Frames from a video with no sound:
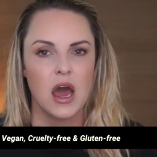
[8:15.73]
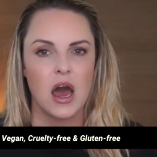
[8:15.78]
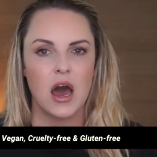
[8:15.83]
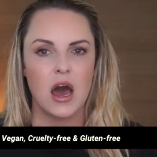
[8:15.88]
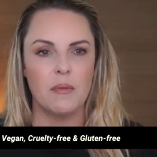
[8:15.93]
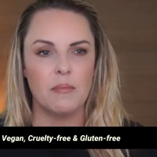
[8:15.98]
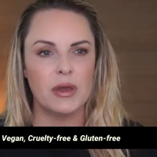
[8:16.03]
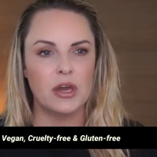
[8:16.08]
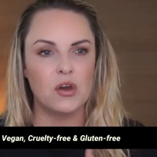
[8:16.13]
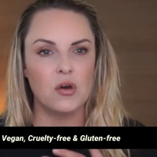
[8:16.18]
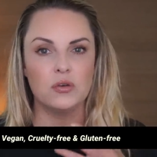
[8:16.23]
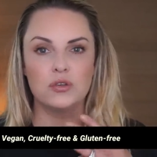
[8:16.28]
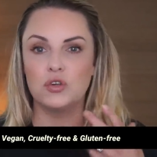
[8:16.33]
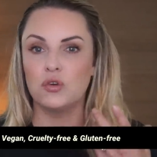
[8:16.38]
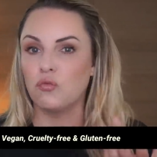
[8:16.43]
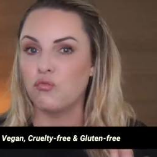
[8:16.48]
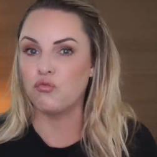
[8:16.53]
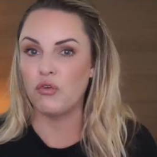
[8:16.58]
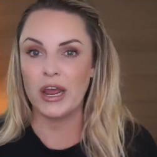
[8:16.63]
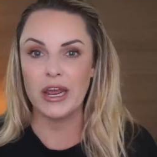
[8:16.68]
Um, it goes
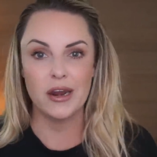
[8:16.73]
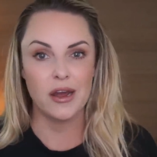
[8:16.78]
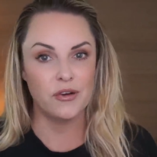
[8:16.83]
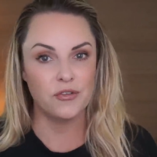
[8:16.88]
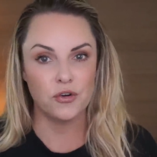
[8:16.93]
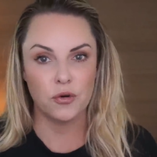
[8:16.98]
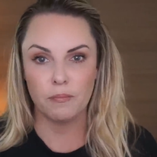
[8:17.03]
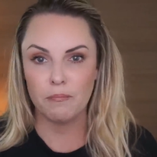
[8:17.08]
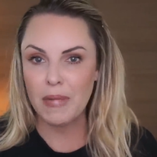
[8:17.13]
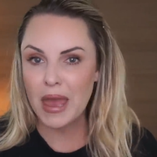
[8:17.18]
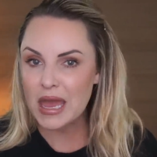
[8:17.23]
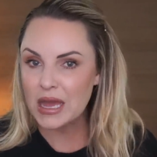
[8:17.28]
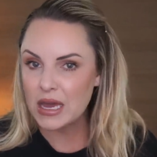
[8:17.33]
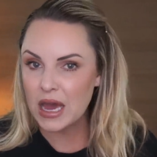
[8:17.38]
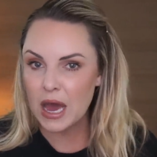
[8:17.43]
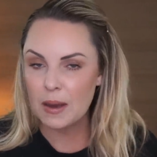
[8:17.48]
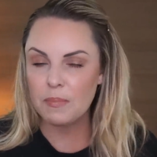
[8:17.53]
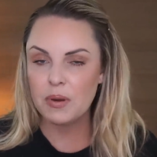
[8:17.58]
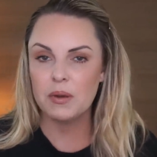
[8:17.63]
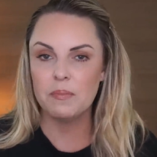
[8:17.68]
great under
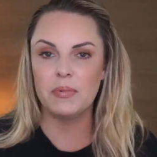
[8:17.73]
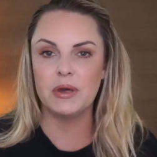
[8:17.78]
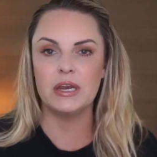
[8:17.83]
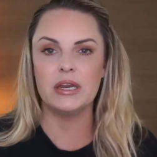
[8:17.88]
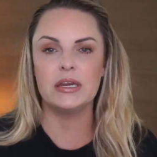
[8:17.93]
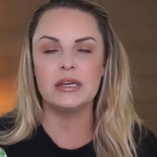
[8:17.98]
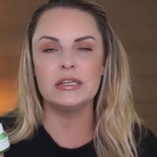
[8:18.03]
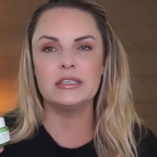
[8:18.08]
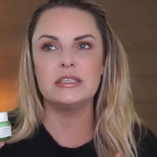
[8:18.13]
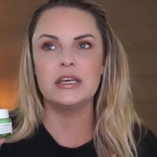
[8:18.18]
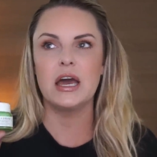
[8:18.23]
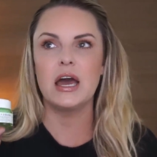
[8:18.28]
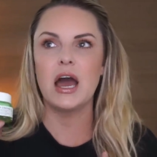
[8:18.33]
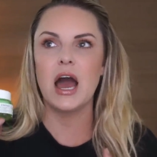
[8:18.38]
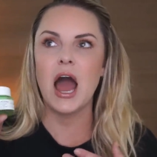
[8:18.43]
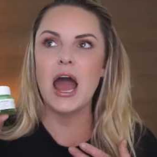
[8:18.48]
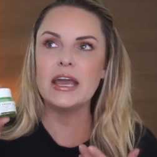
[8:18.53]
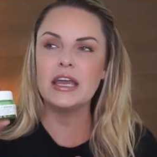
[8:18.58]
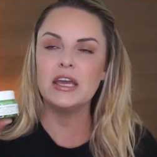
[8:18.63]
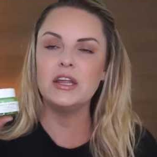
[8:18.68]
makeup, but it is,
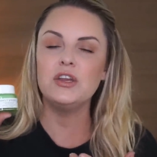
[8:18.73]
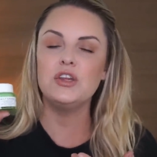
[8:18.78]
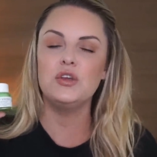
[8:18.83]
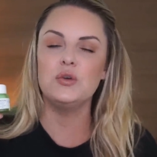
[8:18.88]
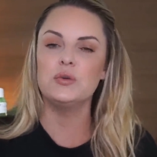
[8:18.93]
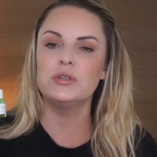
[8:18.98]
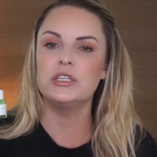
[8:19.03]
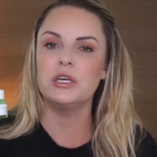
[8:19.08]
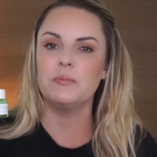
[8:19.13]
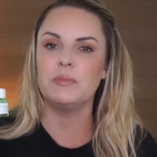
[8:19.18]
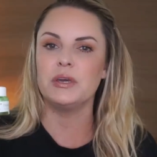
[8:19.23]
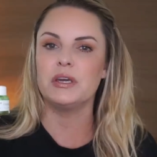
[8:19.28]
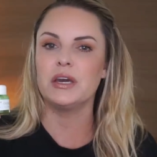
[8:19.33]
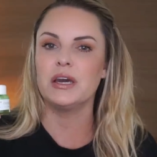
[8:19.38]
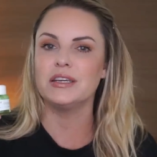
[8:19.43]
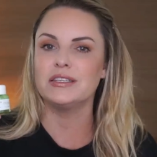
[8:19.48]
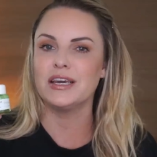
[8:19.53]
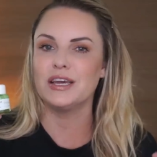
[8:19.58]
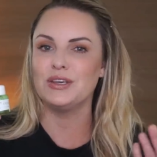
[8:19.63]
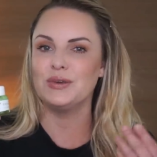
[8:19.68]
I can use it
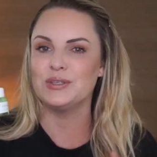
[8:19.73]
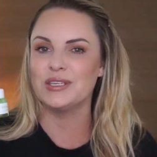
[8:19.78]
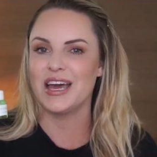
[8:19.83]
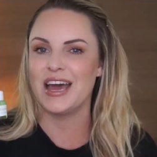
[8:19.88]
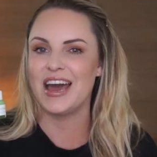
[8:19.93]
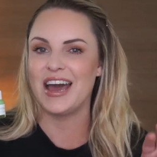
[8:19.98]
because I use a